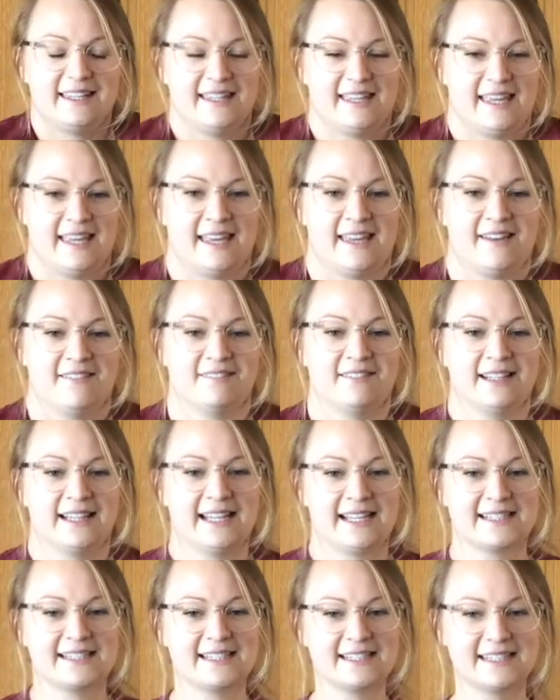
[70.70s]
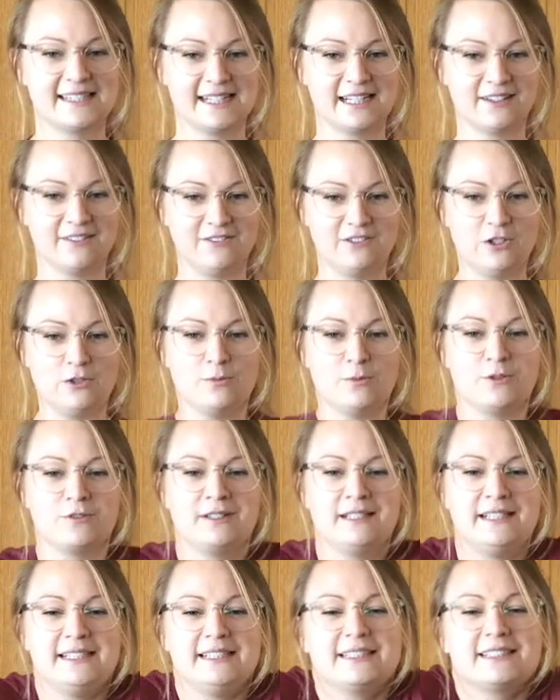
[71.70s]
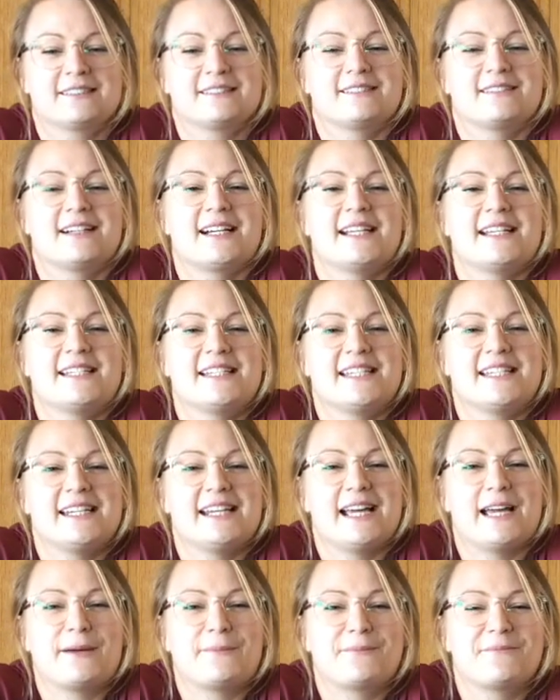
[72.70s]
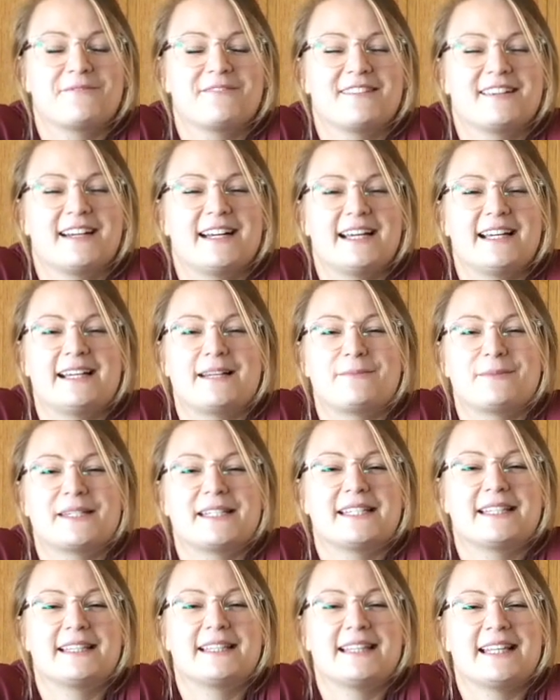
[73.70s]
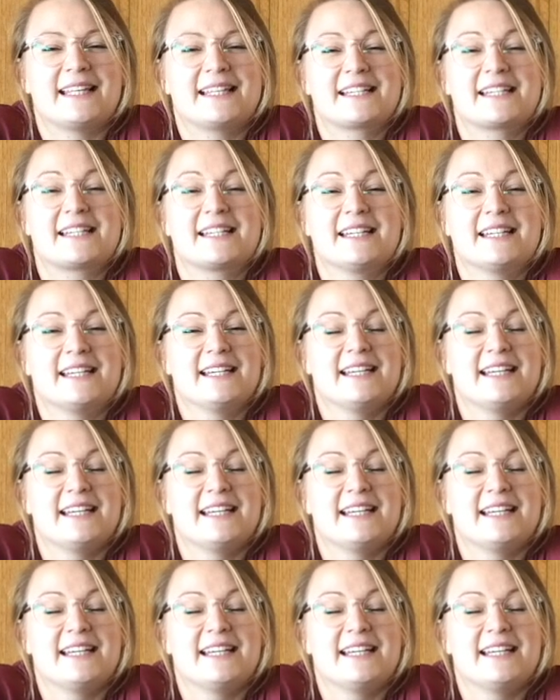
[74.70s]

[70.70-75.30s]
And let's take a few more, really scrunching up right up to the